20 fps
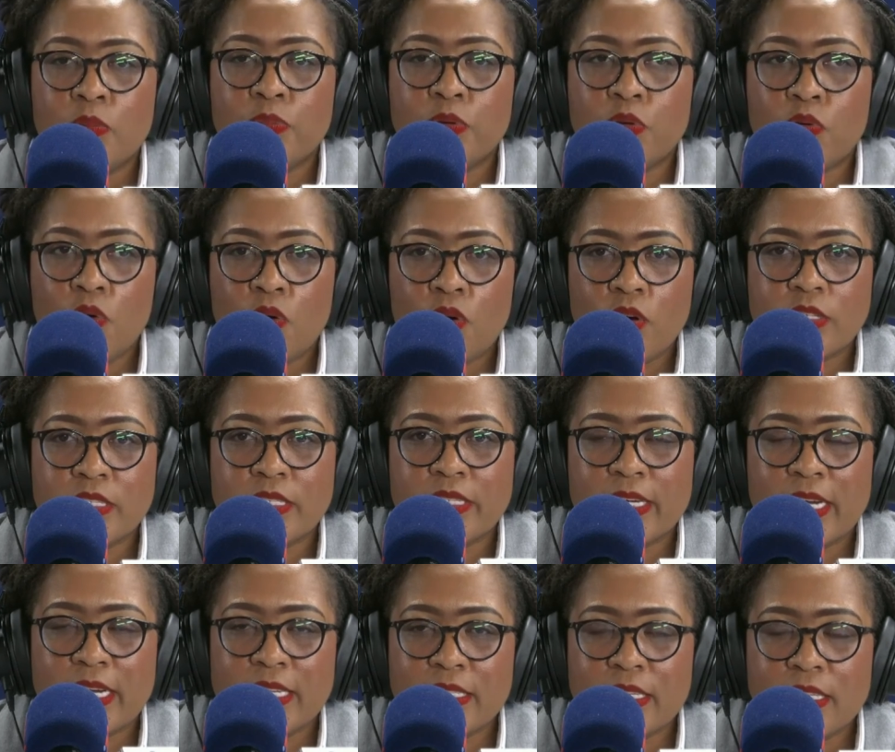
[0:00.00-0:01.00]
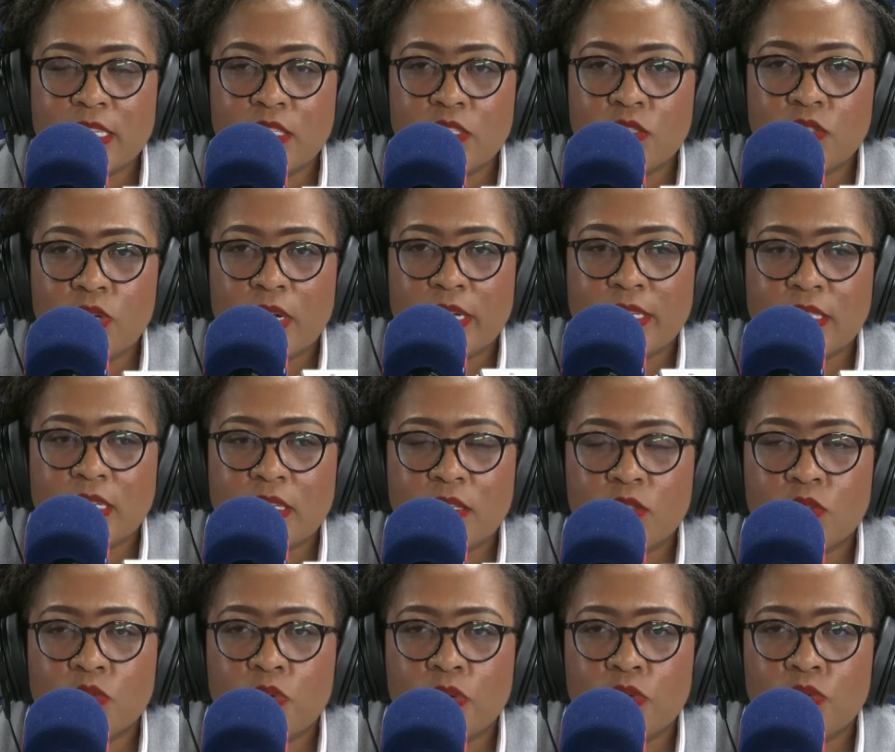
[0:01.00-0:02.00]
because the cancellation
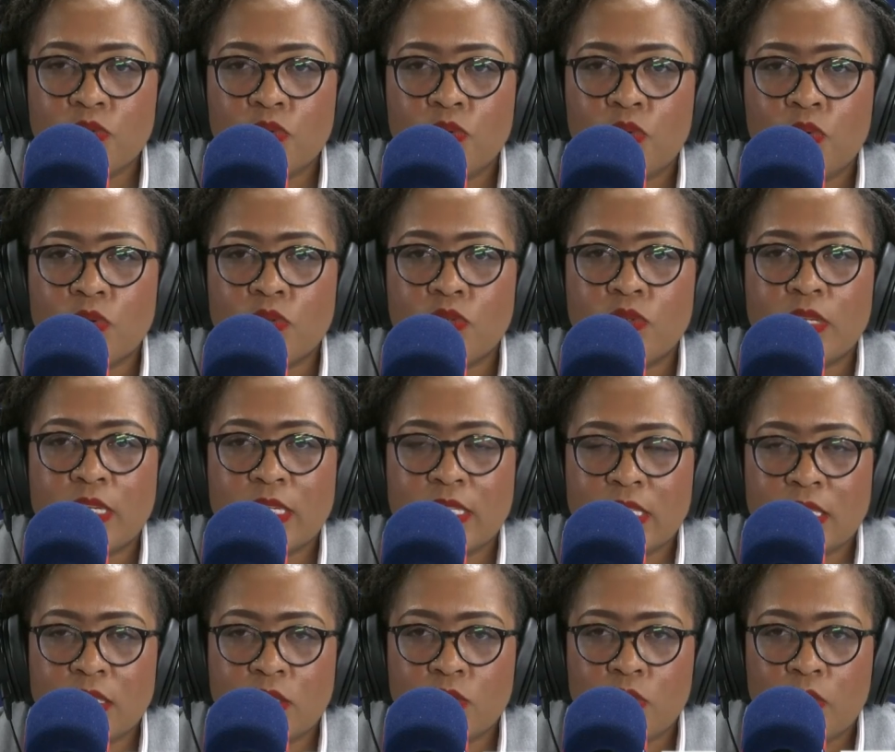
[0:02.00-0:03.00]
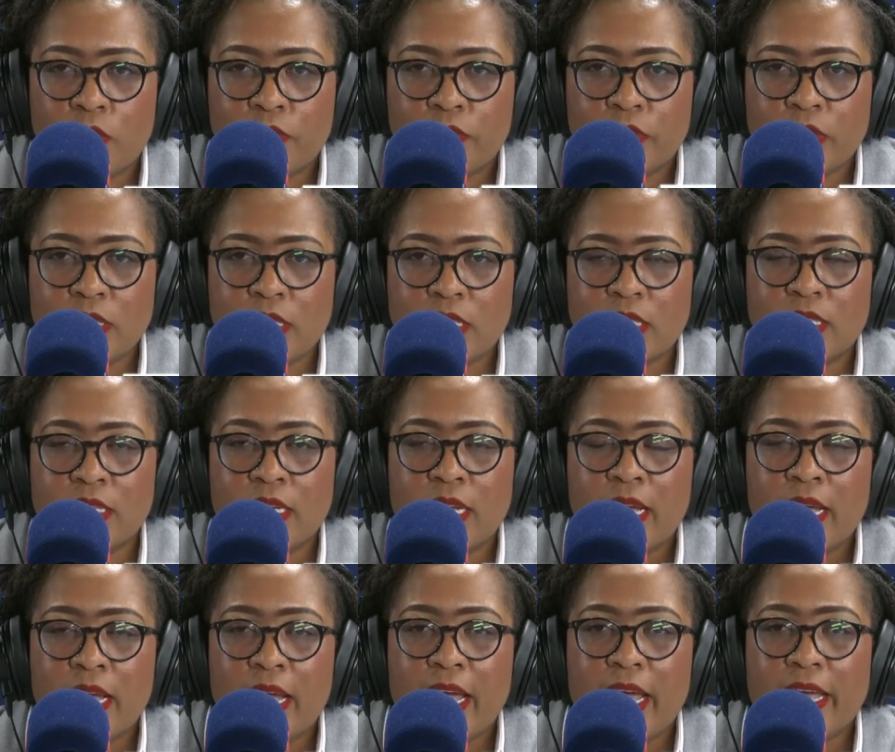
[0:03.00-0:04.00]
attorney is going to go to the deeds office
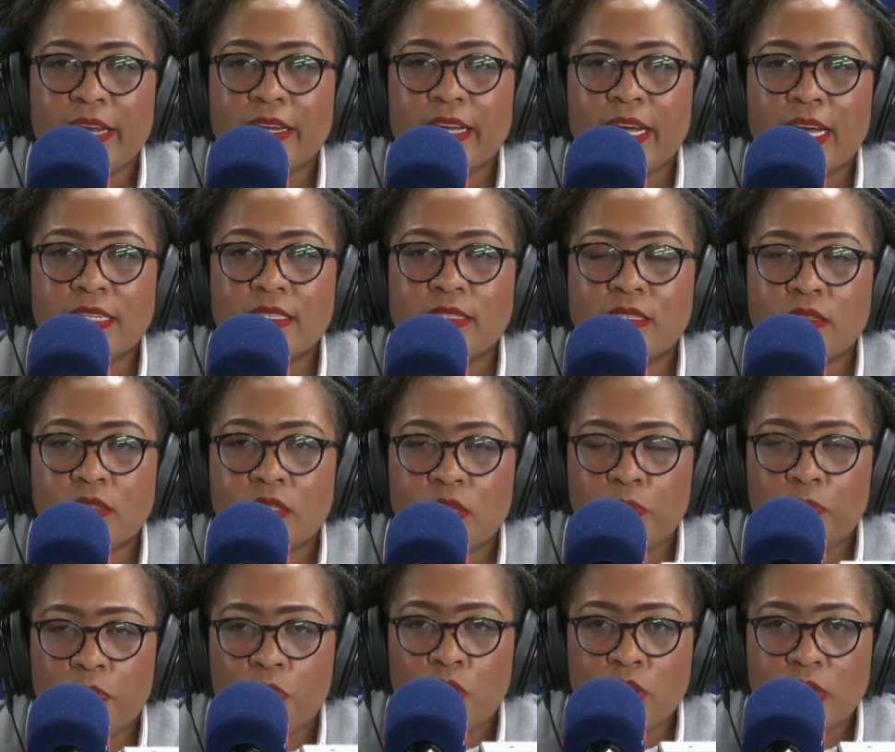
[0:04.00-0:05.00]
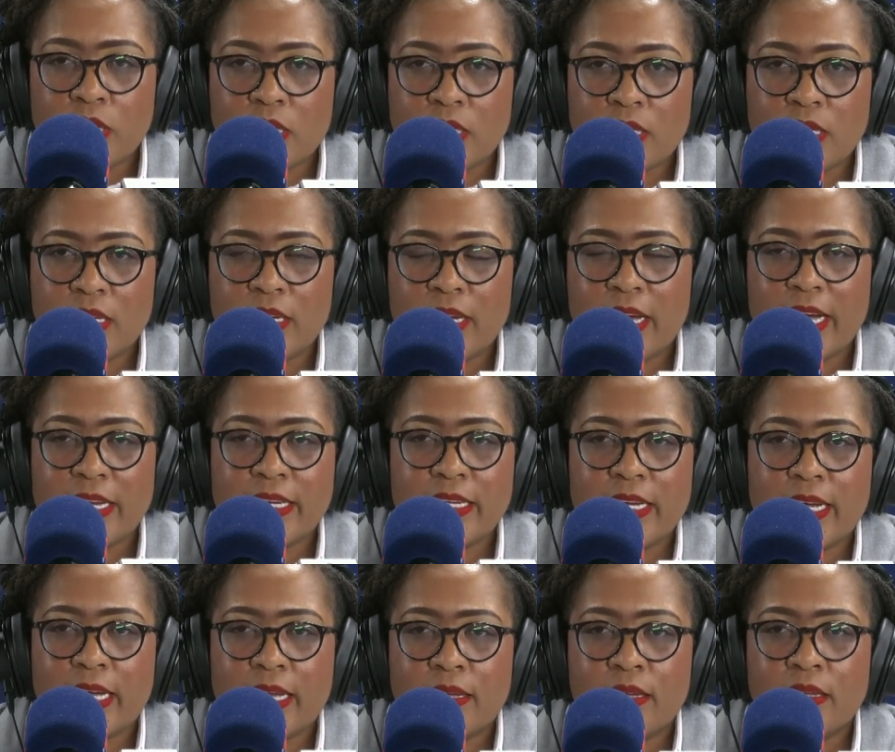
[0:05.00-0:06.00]
and cancel the bond
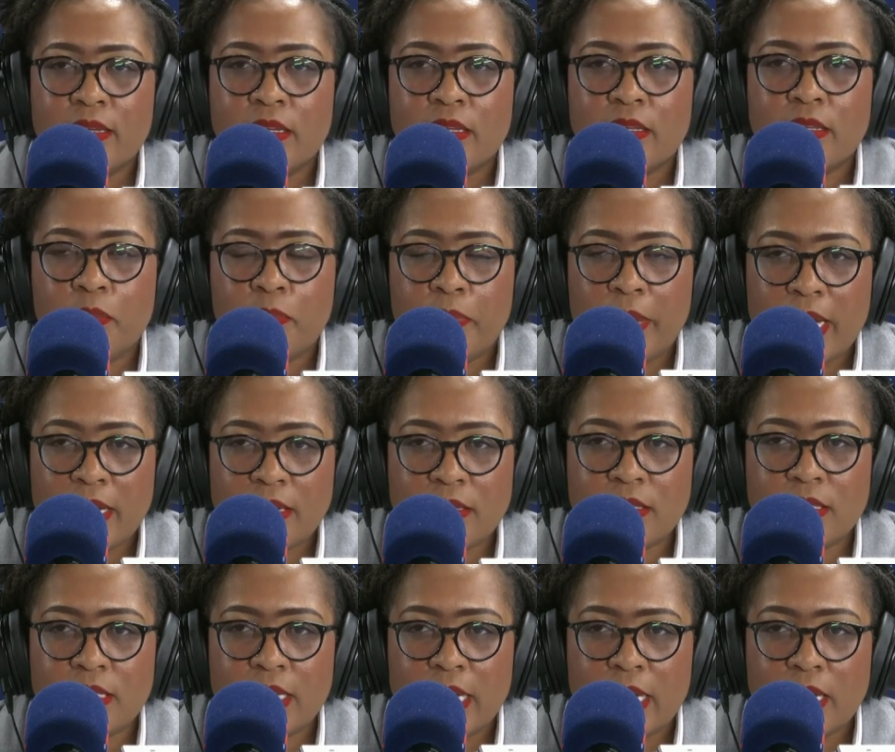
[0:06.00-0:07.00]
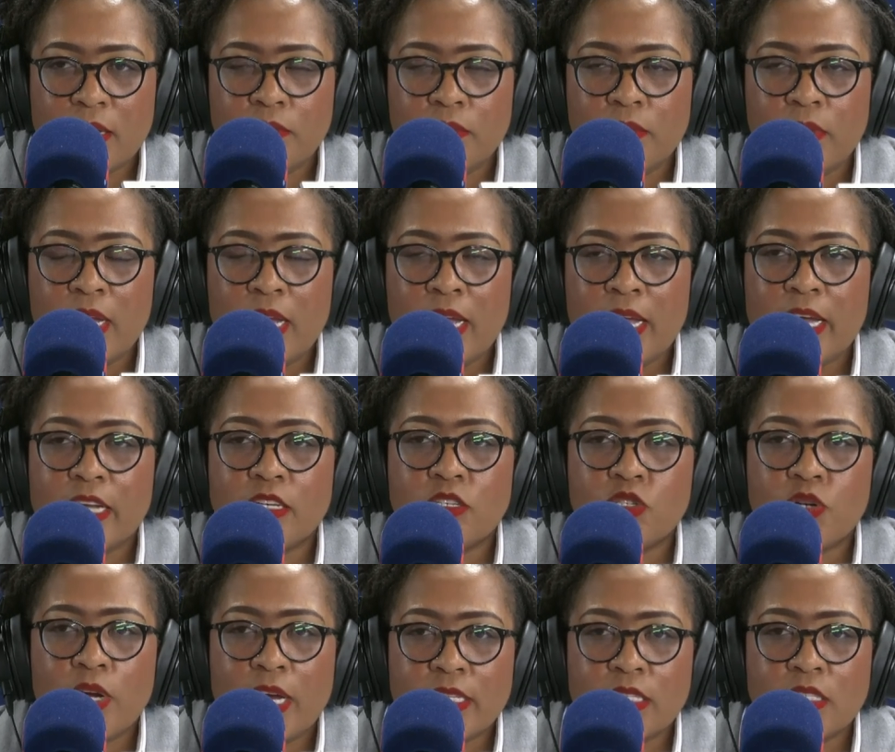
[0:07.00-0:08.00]
under the bank's name and
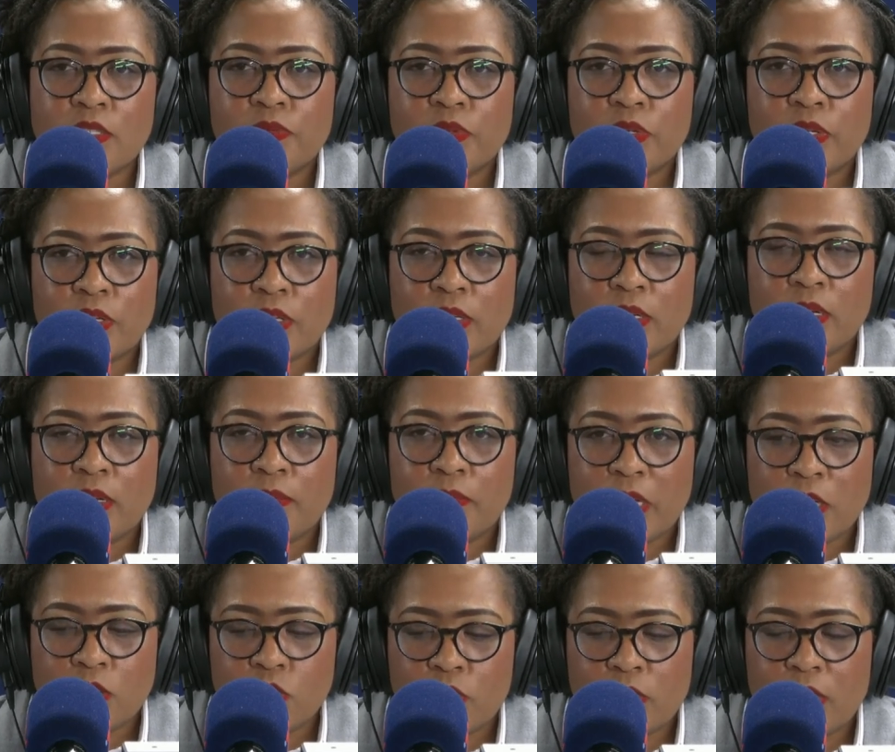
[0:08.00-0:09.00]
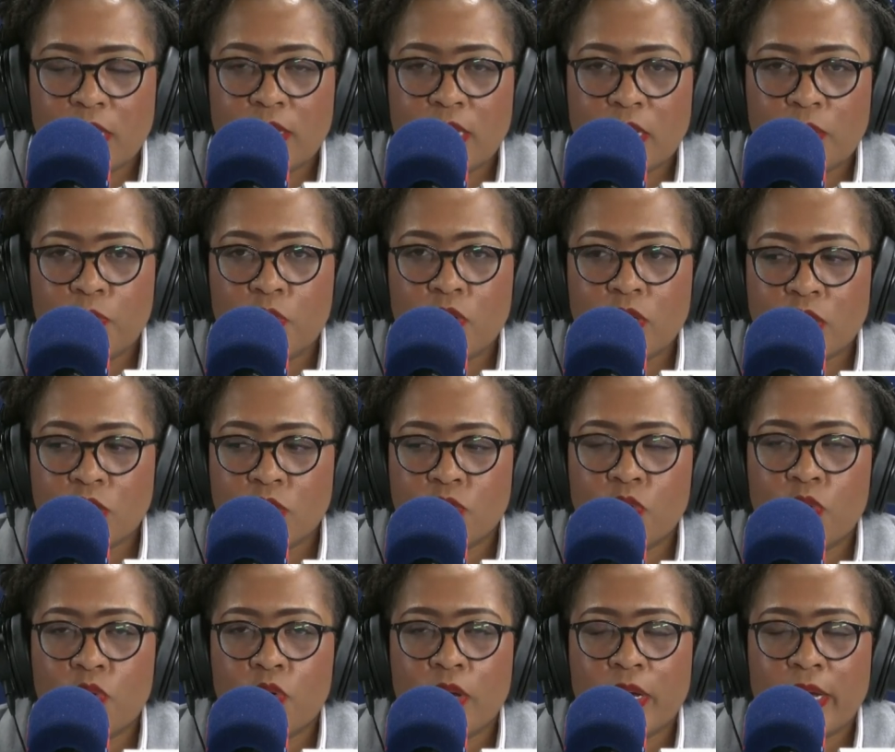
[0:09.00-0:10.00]
transfer, make sure that that bond is
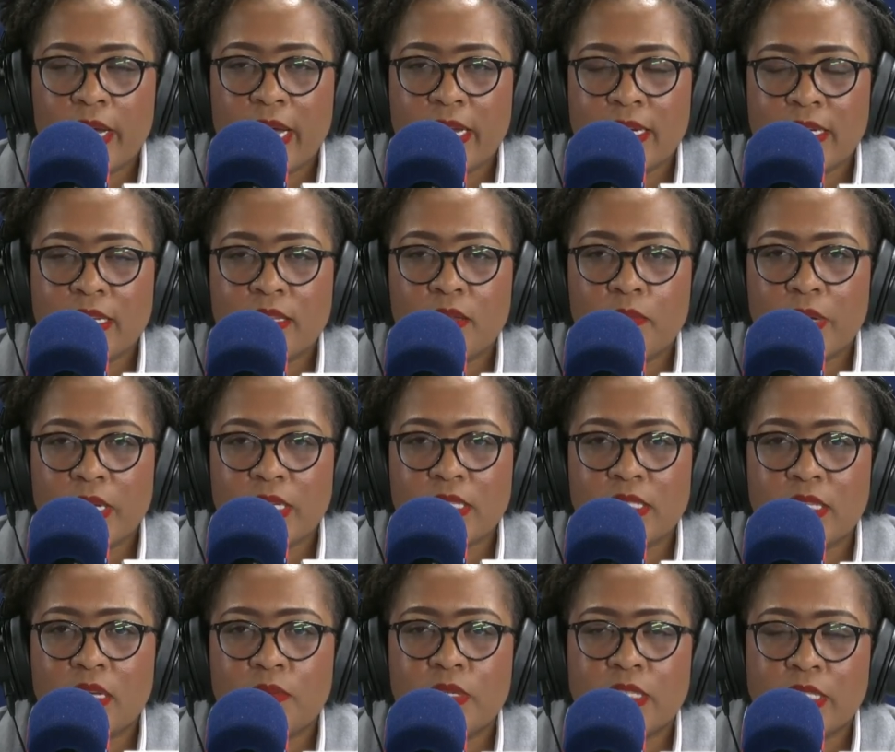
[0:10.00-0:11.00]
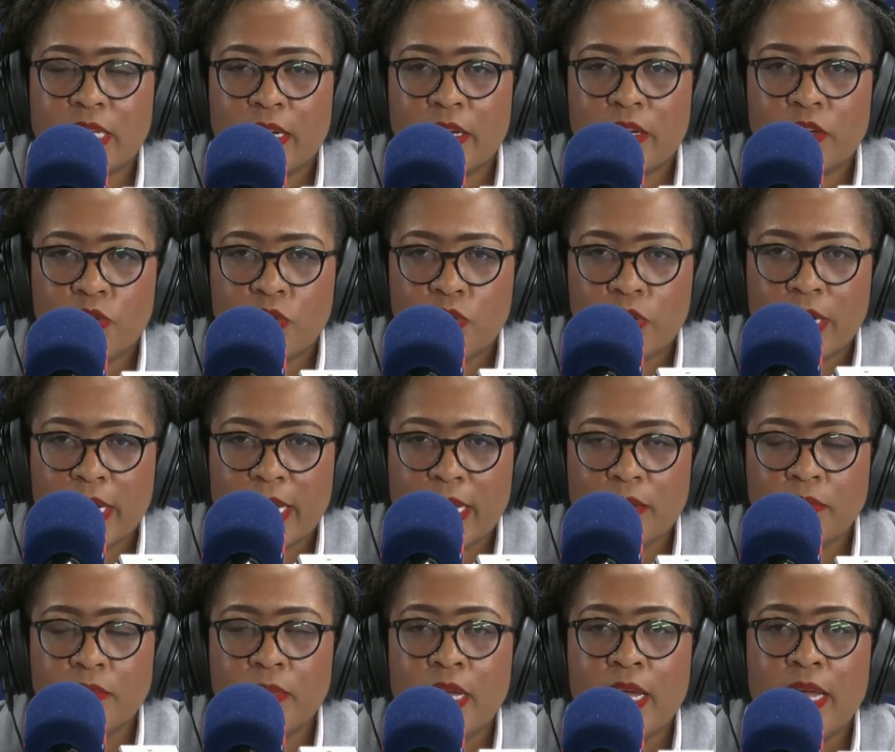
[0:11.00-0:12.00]
no longer under the bank's name, it's under your
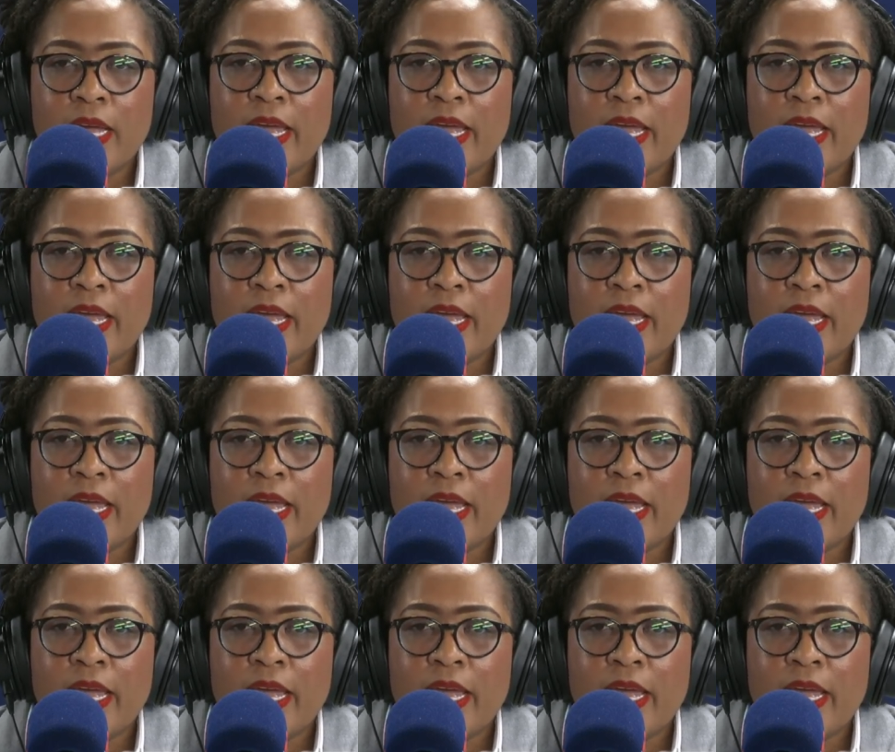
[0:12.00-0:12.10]
name,